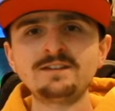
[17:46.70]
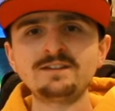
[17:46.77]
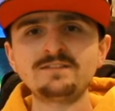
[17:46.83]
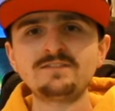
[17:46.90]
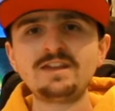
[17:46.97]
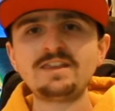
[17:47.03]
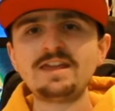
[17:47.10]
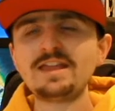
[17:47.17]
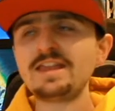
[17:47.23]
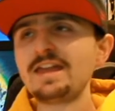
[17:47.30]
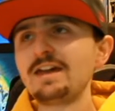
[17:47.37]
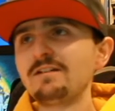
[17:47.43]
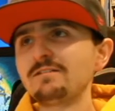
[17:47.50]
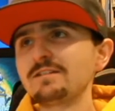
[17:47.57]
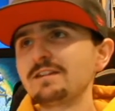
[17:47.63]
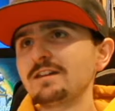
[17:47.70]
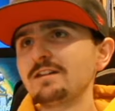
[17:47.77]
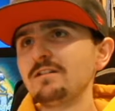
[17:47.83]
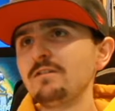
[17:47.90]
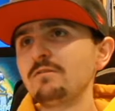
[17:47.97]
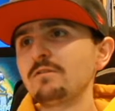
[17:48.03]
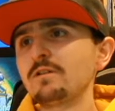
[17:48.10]
Say that now, you're like,
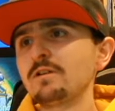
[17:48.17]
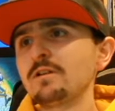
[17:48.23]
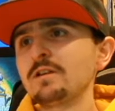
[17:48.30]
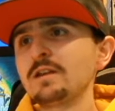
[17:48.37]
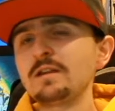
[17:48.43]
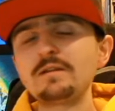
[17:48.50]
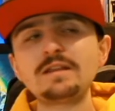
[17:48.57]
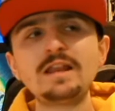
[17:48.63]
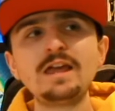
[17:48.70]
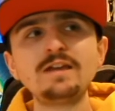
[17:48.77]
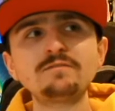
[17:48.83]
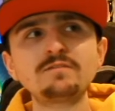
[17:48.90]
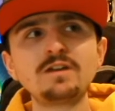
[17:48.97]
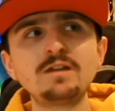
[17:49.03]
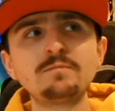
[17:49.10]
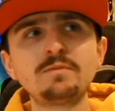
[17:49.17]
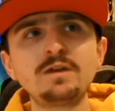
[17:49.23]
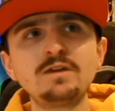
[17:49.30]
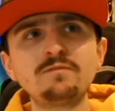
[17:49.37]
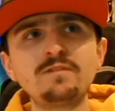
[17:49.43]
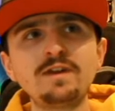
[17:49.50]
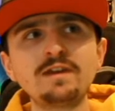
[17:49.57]
oh, your life's going
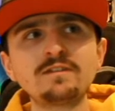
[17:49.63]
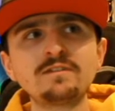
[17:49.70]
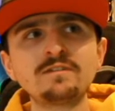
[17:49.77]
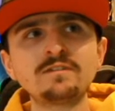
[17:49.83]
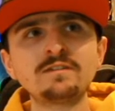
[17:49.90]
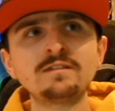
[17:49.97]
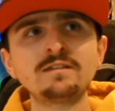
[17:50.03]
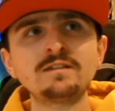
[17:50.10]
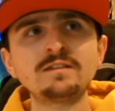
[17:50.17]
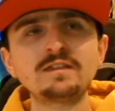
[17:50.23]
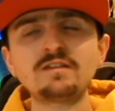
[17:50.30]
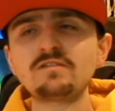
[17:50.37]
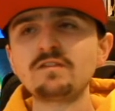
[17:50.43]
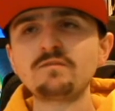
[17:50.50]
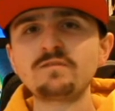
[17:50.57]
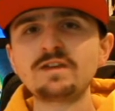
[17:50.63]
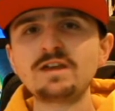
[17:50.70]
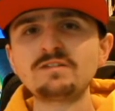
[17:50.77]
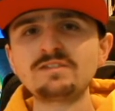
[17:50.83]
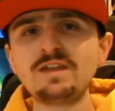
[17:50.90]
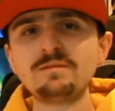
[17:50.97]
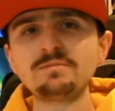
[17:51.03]
perfect. Then something
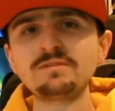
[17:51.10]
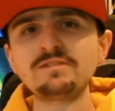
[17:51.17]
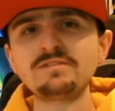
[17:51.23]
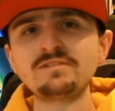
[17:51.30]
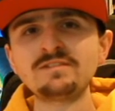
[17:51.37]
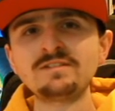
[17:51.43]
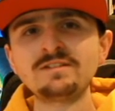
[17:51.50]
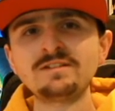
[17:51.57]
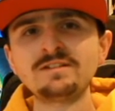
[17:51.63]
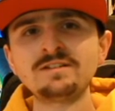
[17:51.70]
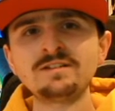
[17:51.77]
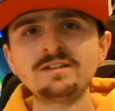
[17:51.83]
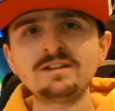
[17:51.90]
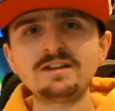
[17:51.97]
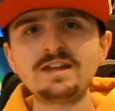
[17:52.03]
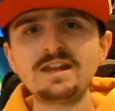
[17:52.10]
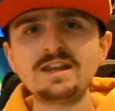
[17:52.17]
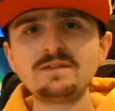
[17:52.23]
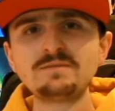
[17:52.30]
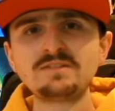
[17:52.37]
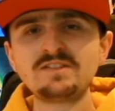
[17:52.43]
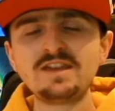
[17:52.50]
else happens. Like,
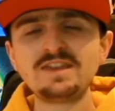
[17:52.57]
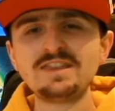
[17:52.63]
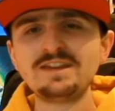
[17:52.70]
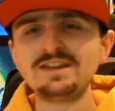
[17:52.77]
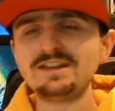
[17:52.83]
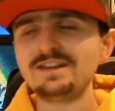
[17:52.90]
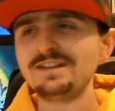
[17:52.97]
never say that.